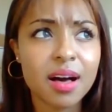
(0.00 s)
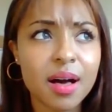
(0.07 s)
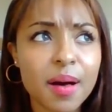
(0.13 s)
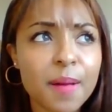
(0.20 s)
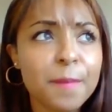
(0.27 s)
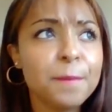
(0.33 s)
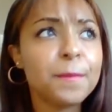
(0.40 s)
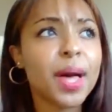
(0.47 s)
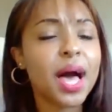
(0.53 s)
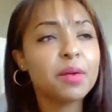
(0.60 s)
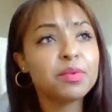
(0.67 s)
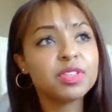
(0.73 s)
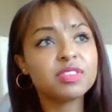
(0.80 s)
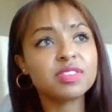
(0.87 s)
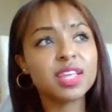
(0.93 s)

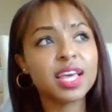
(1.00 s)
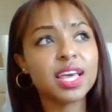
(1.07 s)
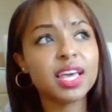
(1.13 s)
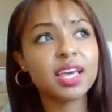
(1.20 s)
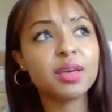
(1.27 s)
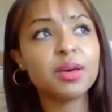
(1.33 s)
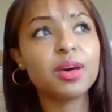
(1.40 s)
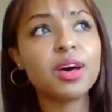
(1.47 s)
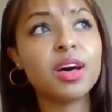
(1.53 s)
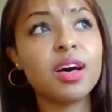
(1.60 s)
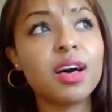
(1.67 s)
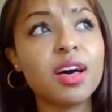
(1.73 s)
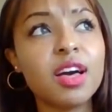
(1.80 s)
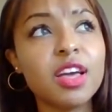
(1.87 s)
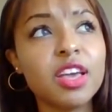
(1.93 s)
I would say
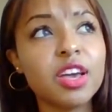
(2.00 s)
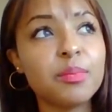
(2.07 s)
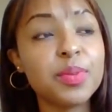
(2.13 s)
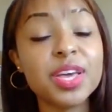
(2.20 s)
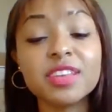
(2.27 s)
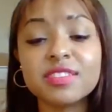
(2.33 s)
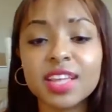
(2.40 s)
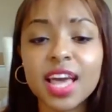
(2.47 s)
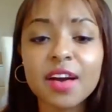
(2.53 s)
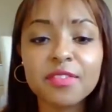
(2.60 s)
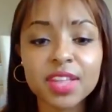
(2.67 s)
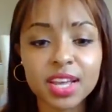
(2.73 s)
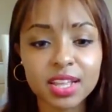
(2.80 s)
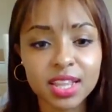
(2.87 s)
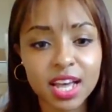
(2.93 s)
because they have
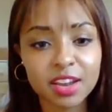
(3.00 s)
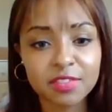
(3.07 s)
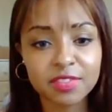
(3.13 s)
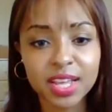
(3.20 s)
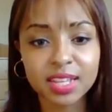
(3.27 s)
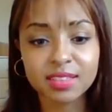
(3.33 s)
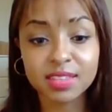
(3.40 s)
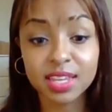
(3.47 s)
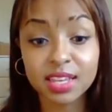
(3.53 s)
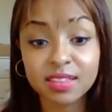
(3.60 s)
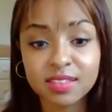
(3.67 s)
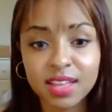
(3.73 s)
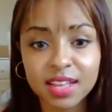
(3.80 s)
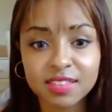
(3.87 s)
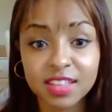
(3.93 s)
like a lot of like
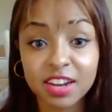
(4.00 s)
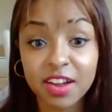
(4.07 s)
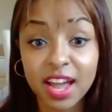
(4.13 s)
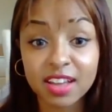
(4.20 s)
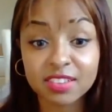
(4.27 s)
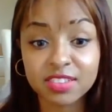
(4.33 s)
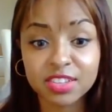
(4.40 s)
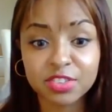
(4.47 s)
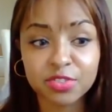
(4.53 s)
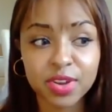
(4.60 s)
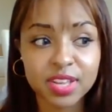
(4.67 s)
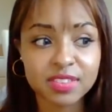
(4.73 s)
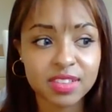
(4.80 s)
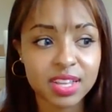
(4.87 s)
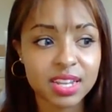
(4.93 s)
ticket sites that are actually
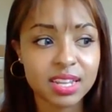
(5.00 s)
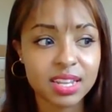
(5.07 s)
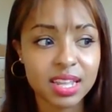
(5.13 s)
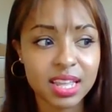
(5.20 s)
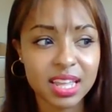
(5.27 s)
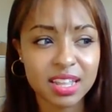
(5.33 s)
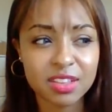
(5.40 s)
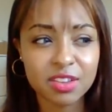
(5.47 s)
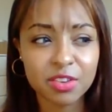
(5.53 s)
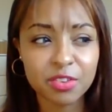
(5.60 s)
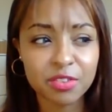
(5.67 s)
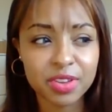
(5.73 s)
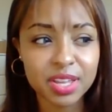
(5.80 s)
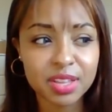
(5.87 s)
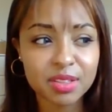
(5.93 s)
translated in
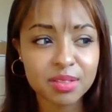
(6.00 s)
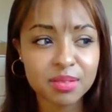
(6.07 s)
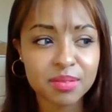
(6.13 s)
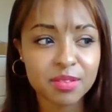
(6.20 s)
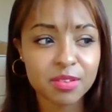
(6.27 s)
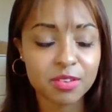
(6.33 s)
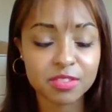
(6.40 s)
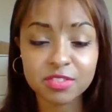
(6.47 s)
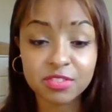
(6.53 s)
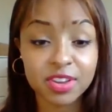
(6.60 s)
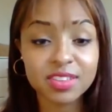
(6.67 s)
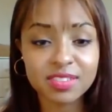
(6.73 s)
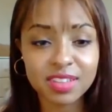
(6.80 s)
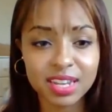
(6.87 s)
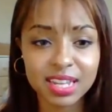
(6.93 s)
Korean or
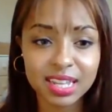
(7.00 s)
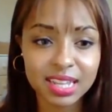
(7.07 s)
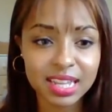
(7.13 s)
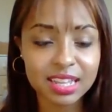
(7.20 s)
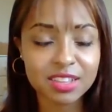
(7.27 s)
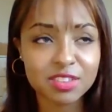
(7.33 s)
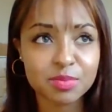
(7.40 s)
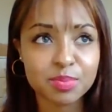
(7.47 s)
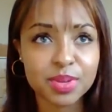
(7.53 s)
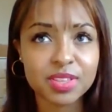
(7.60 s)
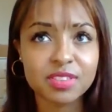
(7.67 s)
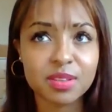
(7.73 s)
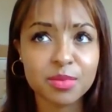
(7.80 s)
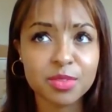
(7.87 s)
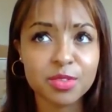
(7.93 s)
translated in English,
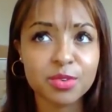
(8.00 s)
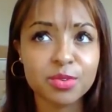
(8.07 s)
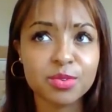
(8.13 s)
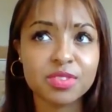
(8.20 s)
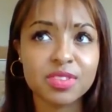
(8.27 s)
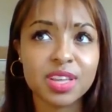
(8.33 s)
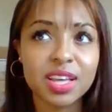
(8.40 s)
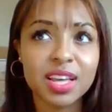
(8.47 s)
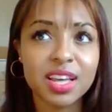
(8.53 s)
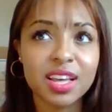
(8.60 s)
but some of those